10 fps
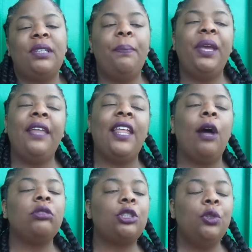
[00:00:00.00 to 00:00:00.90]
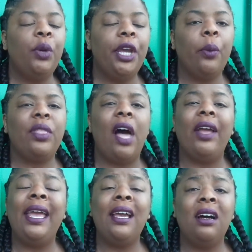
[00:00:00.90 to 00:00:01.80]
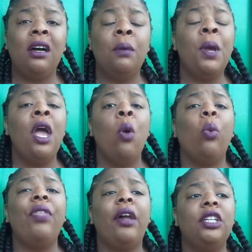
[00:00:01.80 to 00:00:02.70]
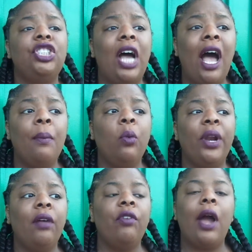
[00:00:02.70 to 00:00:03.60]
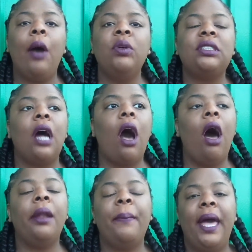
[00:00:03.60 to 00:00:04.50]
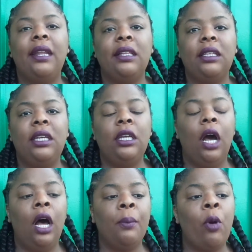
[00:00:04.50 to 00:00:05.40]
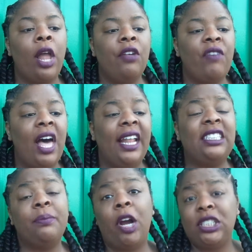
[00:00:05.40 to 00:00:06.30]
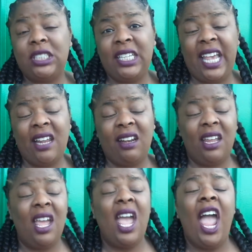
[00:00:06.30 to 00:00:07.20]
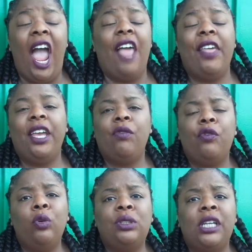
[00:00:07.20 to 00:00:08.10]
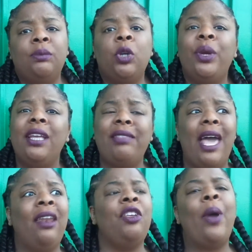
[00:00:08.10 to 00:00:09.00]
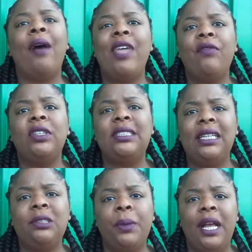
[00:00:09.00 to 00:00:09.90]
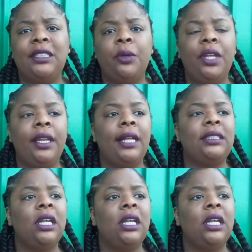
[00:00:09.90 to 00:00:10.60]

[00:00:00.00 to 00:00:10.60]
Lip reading: And being that I was new here without income, without a job or whatever, I was automatically qualified as an emergency candidate, and they give you food stamps. So get that, and then you have that for 6 months. So then that's,